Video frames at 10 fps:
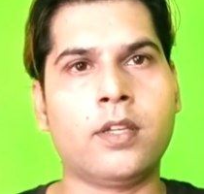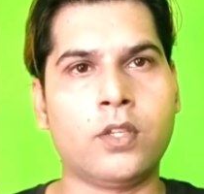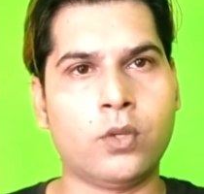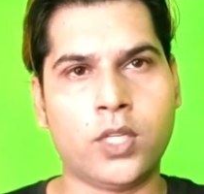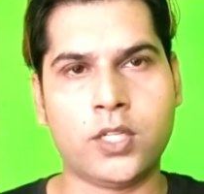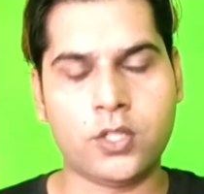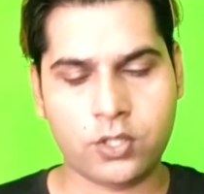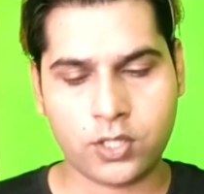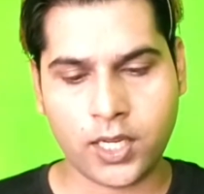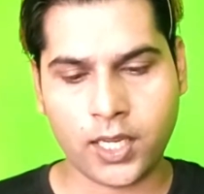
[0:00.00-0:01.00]
You need
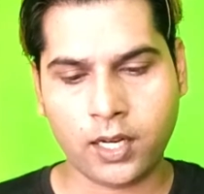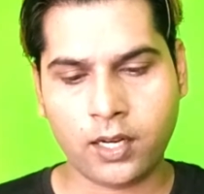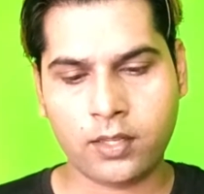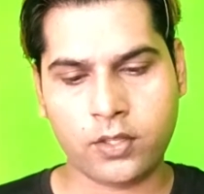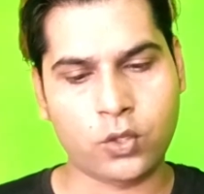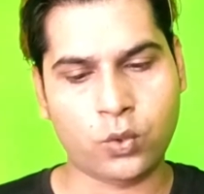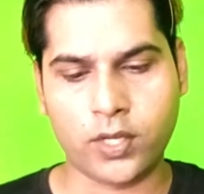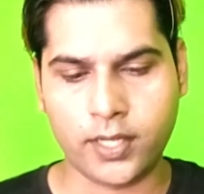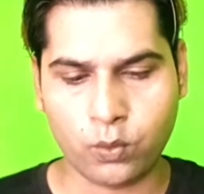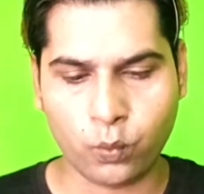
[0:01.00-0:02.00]
skill, you
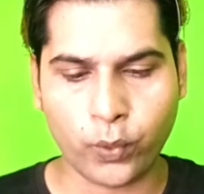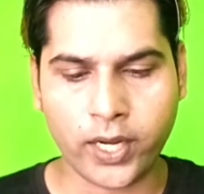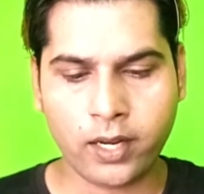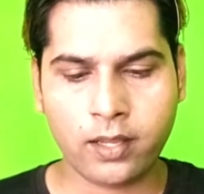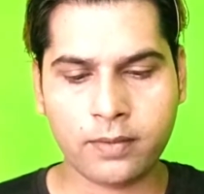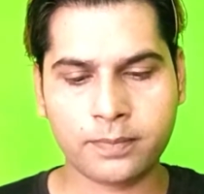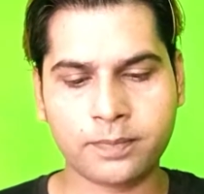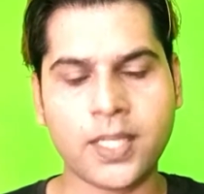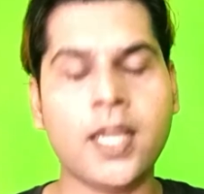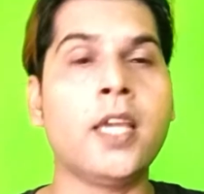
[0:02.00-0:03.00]
need will,
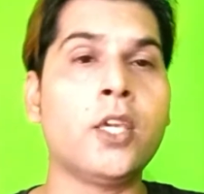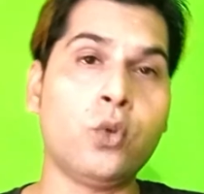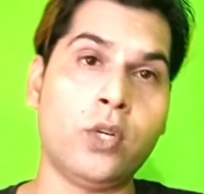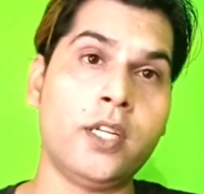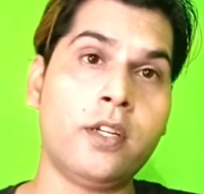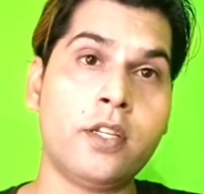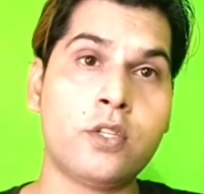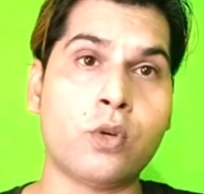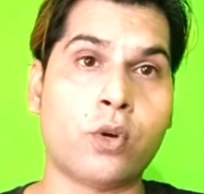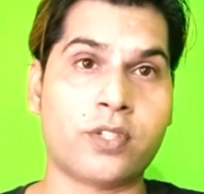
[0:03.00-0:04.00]
you need
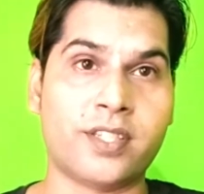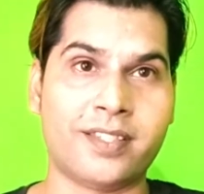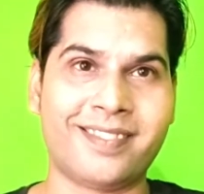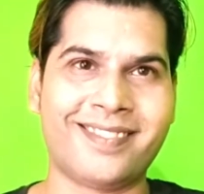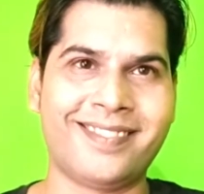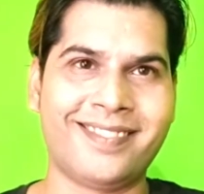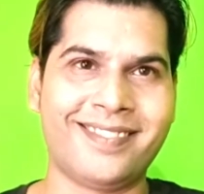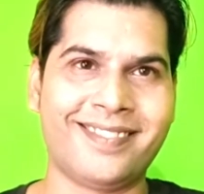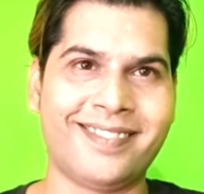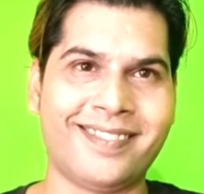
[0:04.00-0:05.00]
resources,
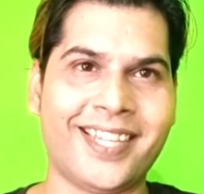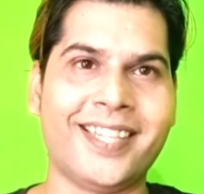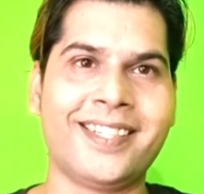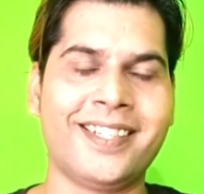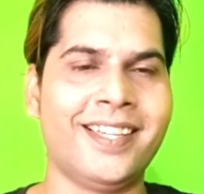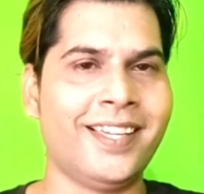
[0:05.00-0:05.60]
right?